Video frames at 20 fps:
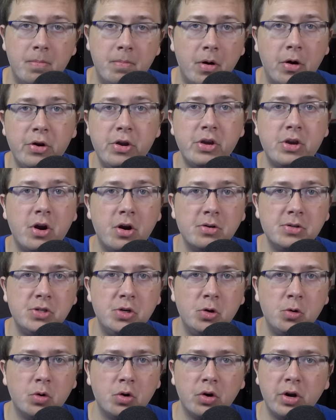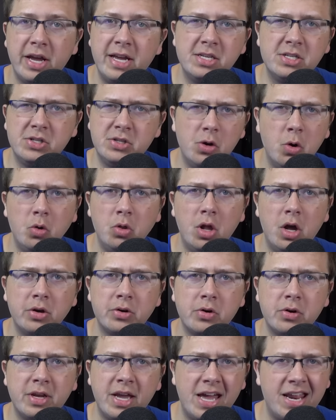Mario Kart Tour is no
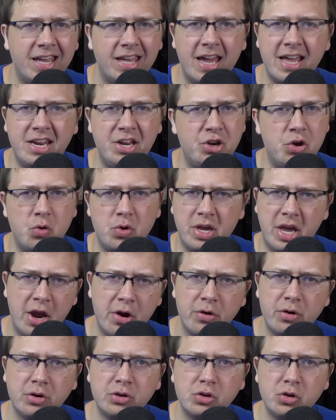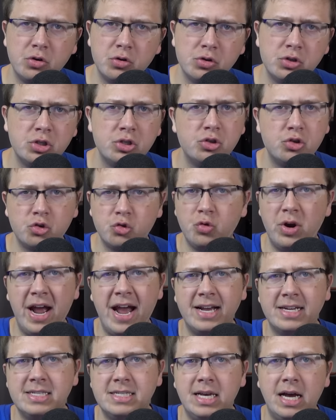longer getting any new characters,
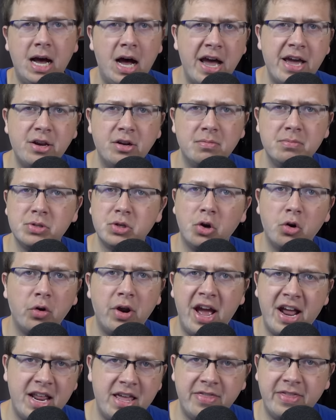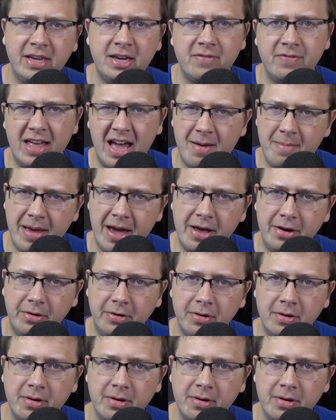tracks, items, or anything of that matter.